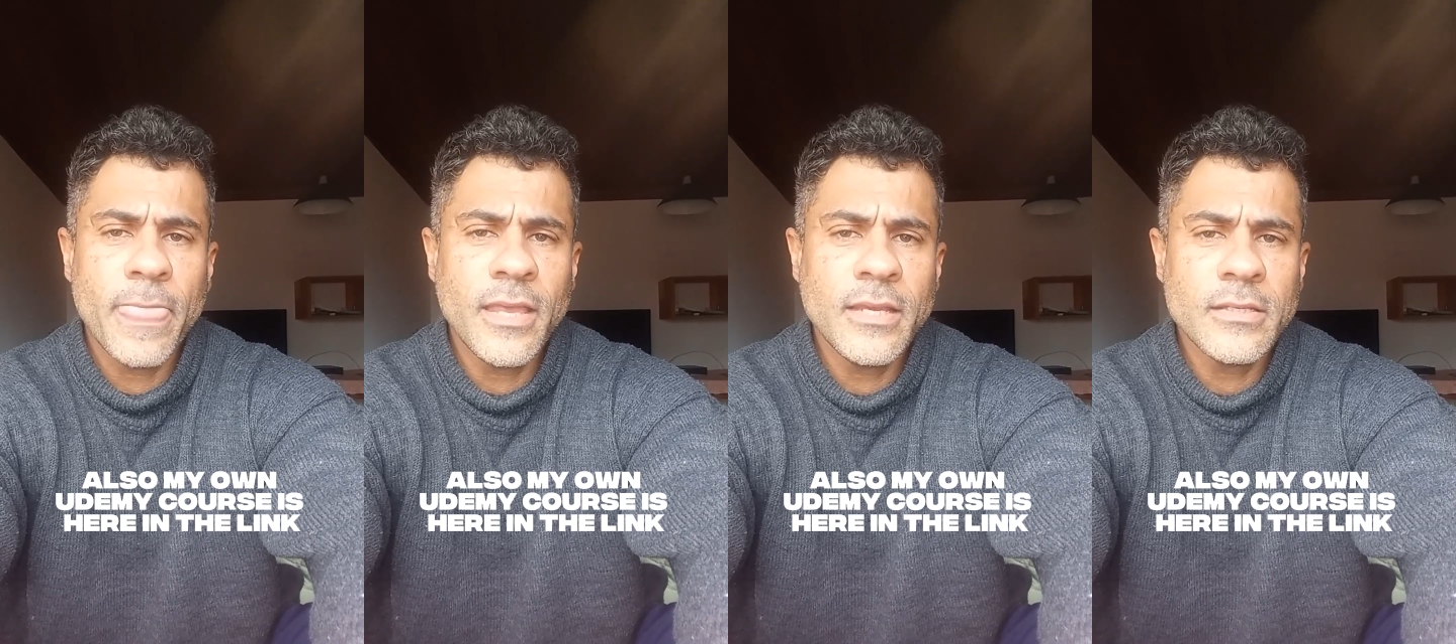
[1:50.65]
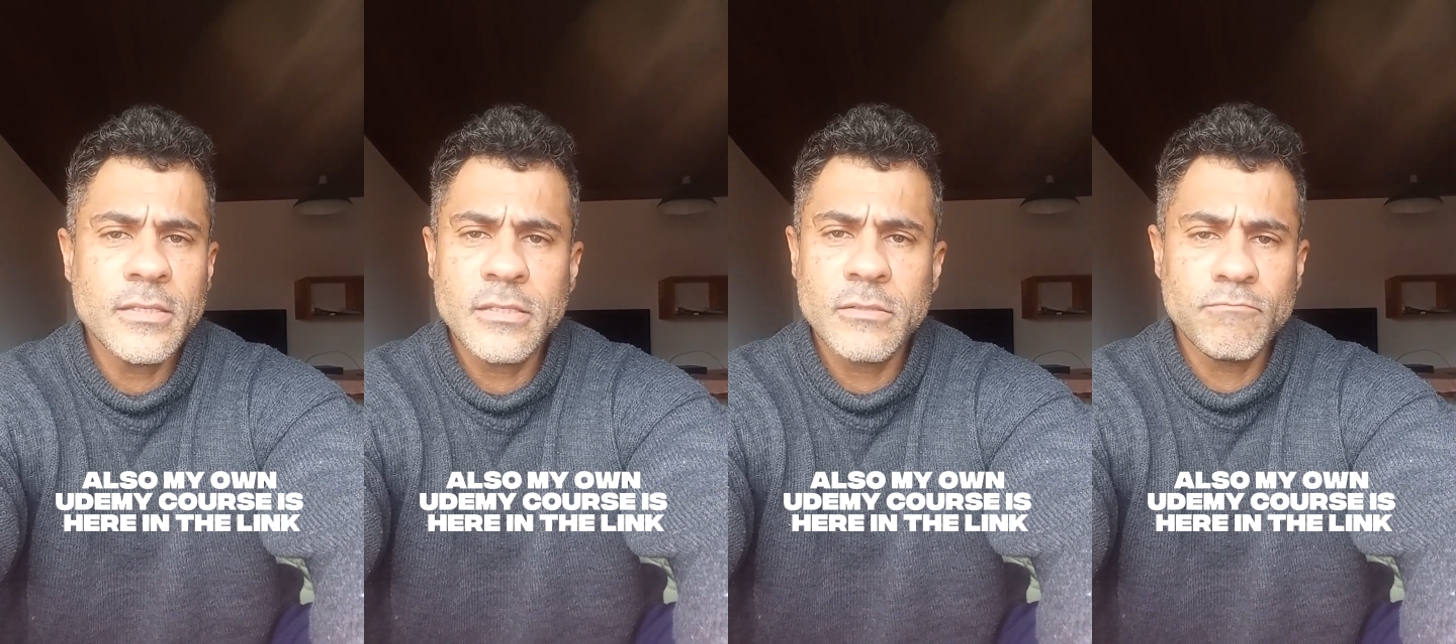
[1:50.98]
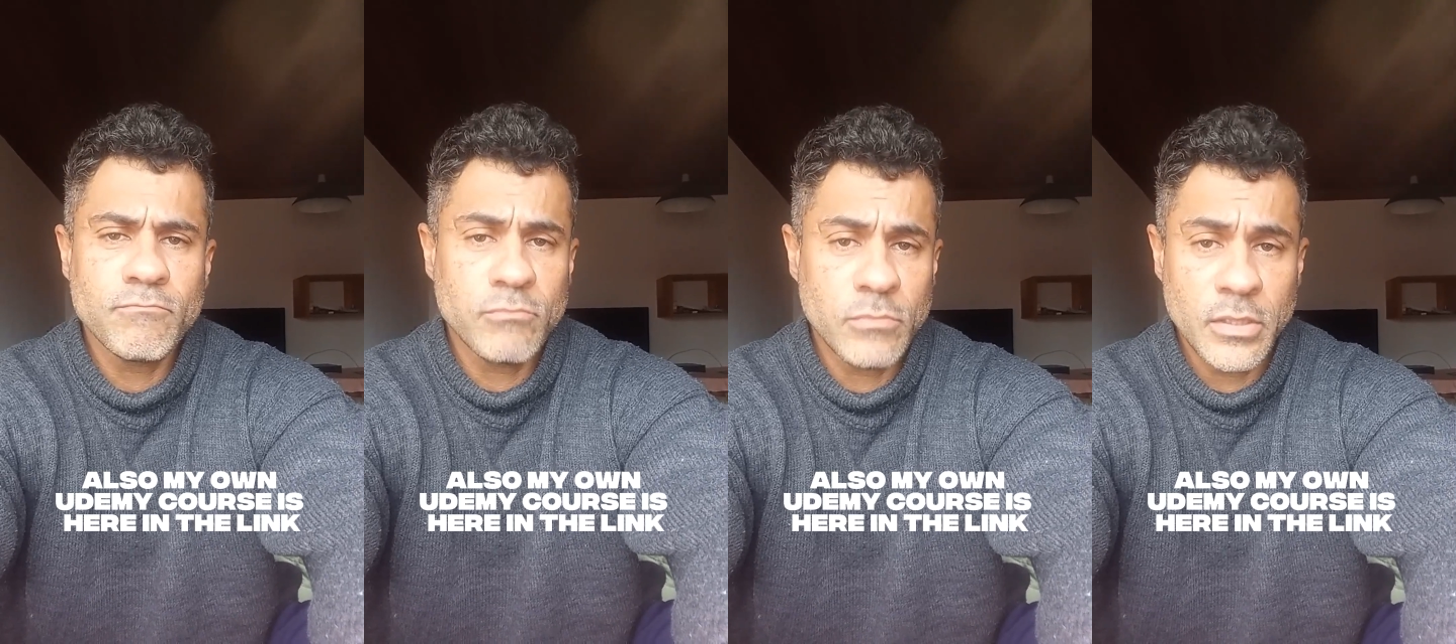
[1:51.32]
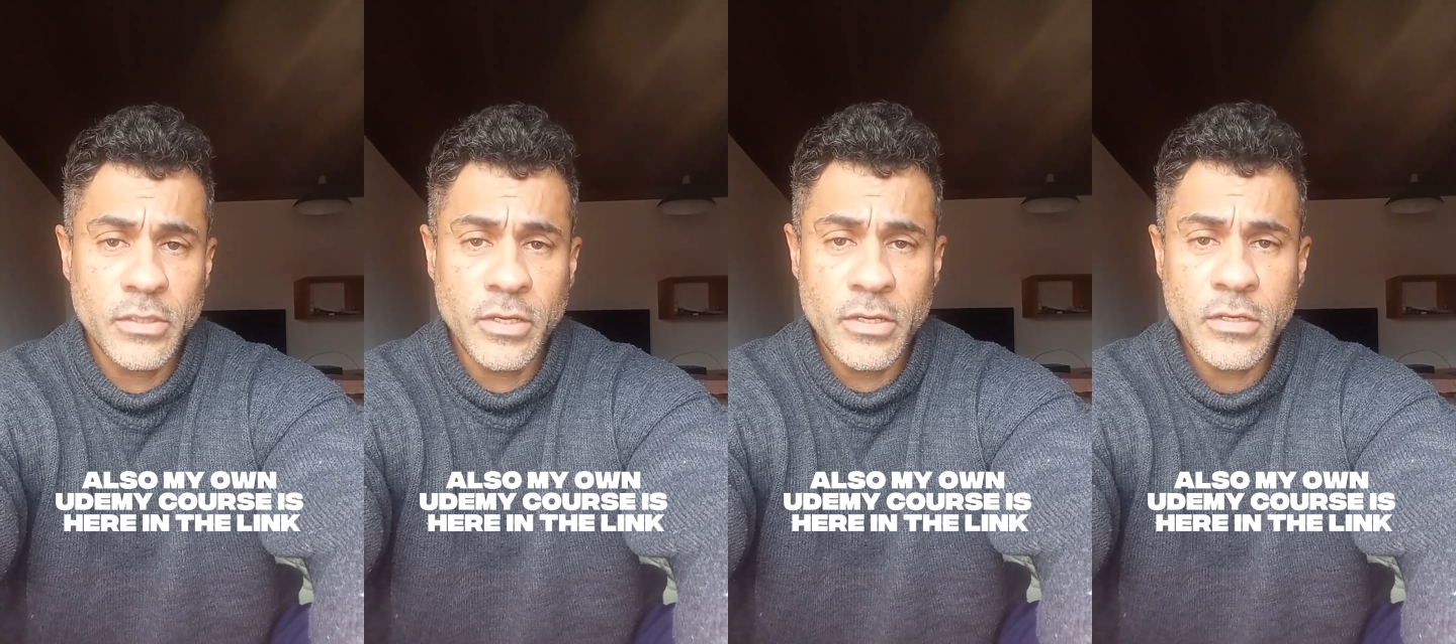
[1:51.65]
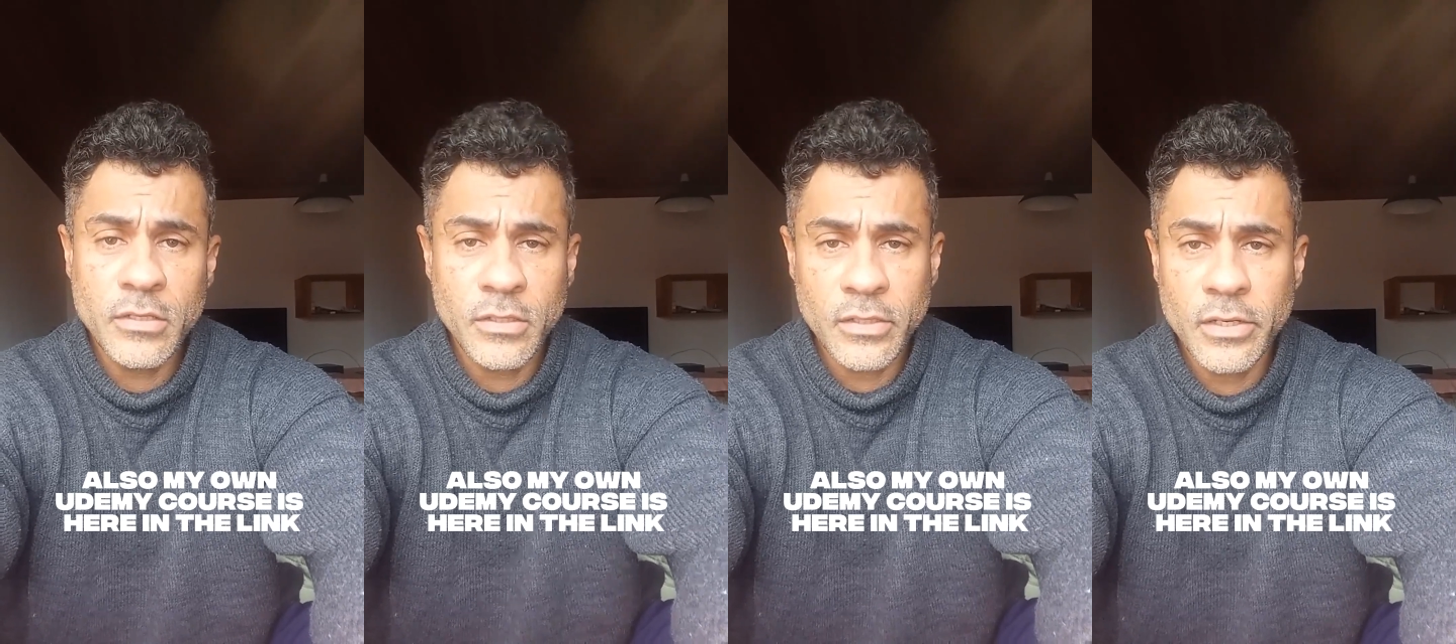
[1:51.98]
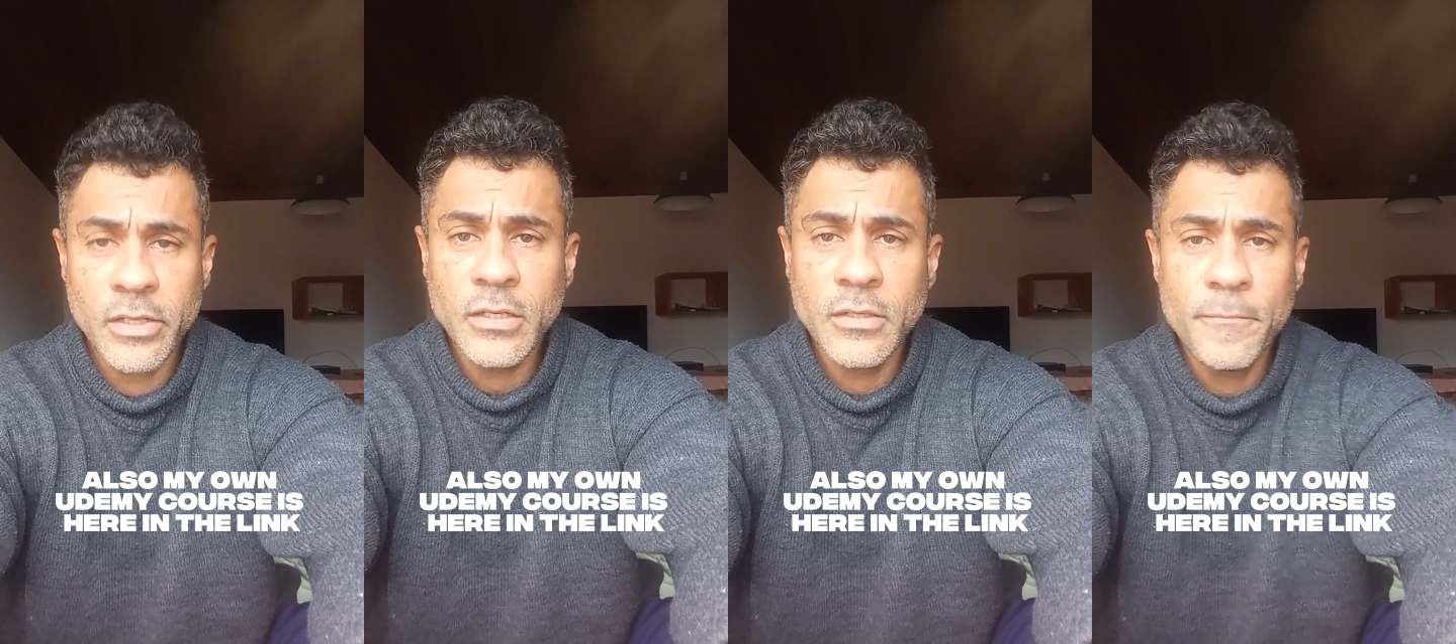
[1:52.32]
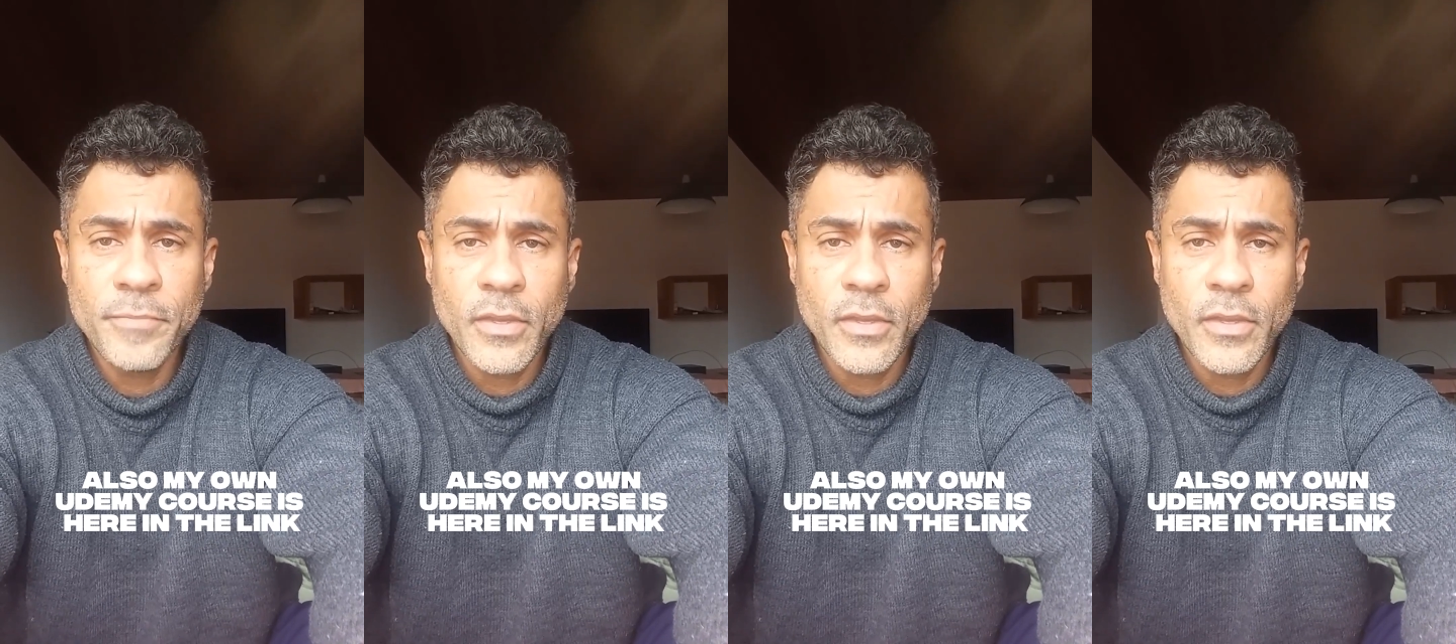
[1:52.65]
is here in the link.